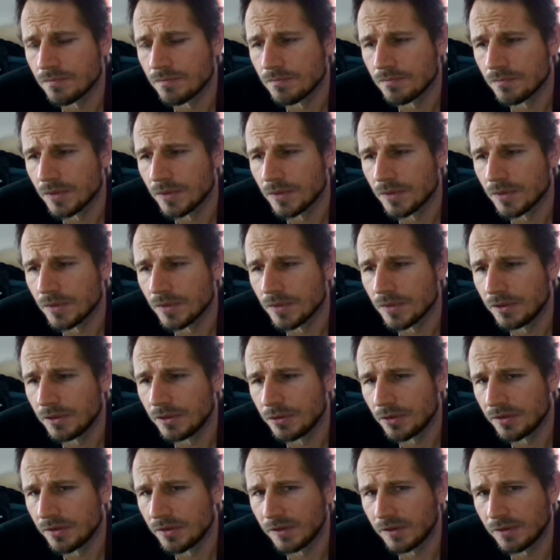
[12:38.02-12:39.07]

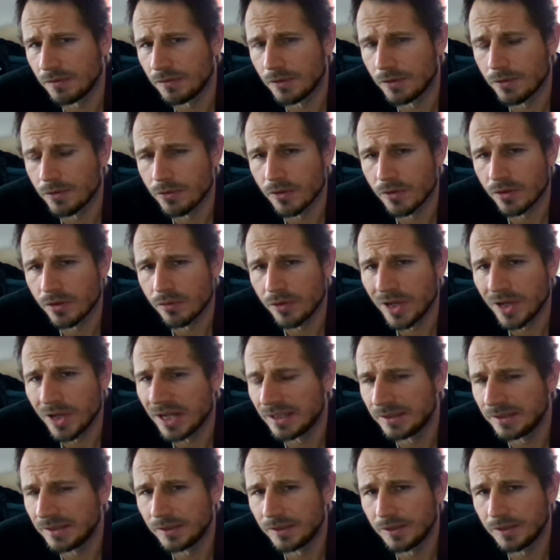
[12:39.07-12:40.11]
interesting virtual
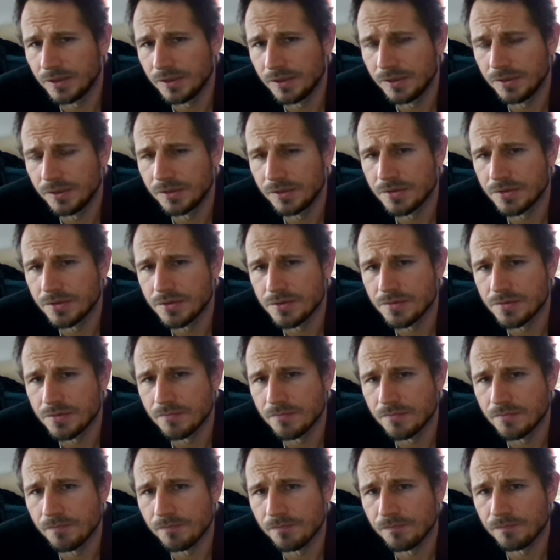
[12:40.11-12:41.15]
reality
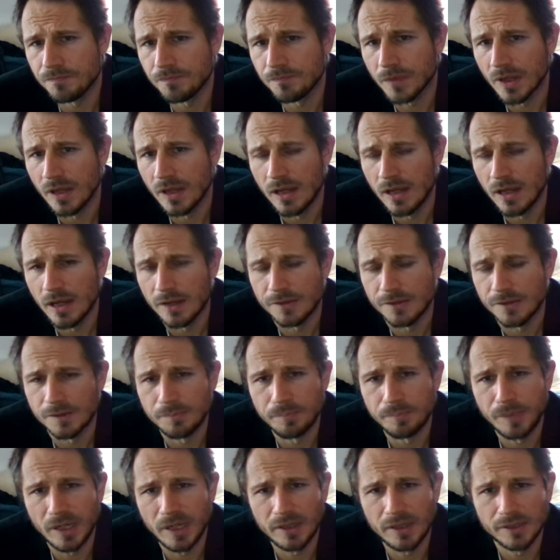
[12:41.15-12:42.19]
as a
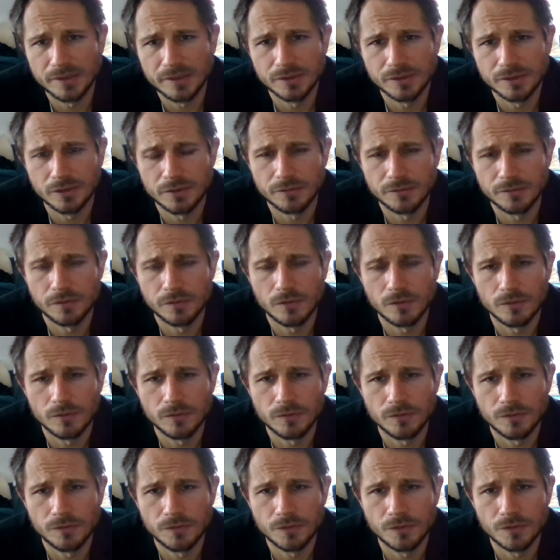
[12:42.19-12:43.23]
part of
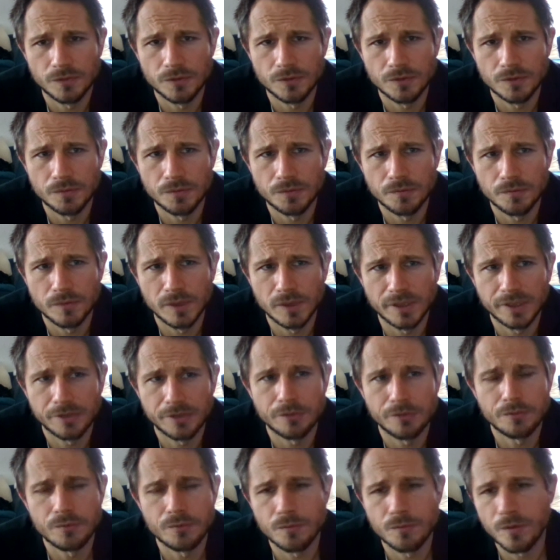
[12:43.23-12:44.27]
like
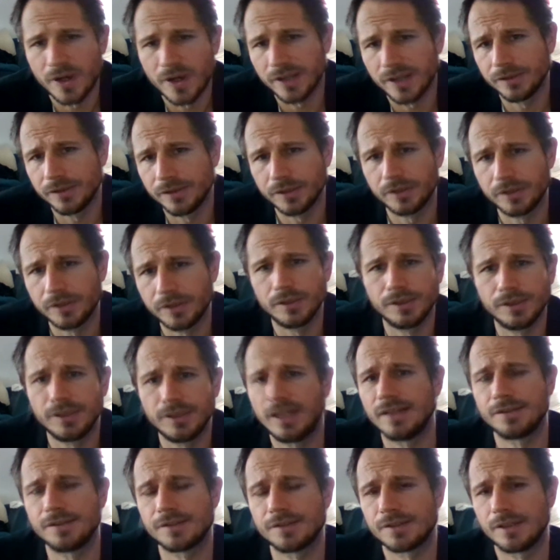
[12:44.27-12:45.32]
a wider
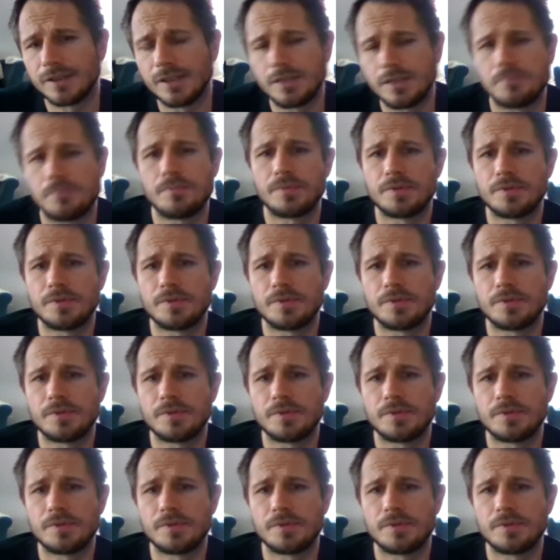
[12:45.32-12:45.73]
landscape,